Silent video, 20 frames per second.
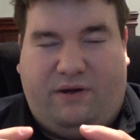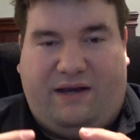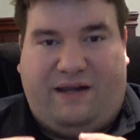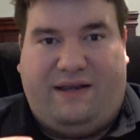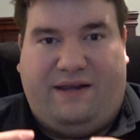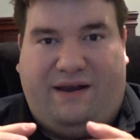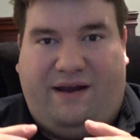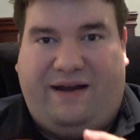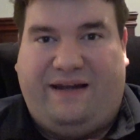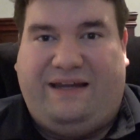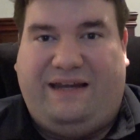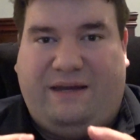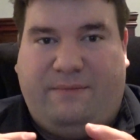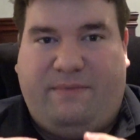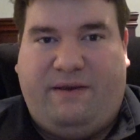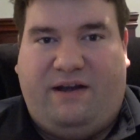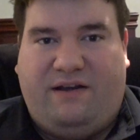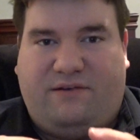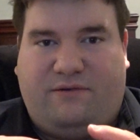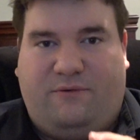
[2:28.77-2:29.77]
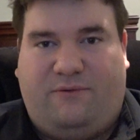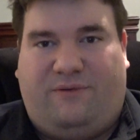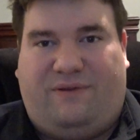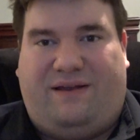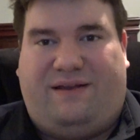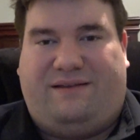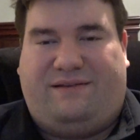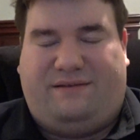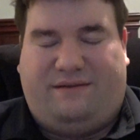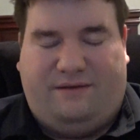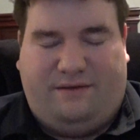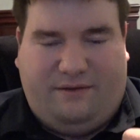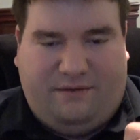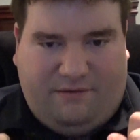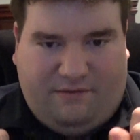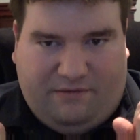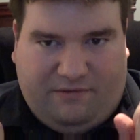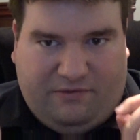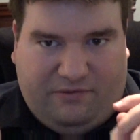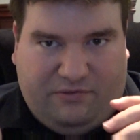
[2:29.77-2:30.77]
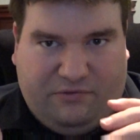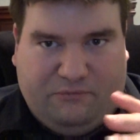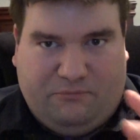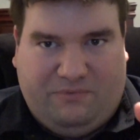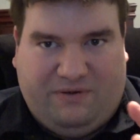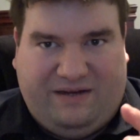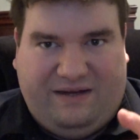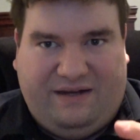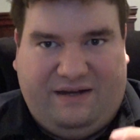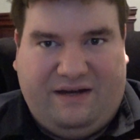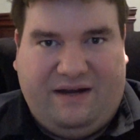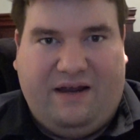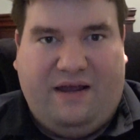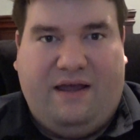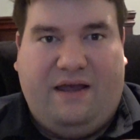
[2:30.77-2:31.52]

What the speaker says: in 90 minutes or less. 3,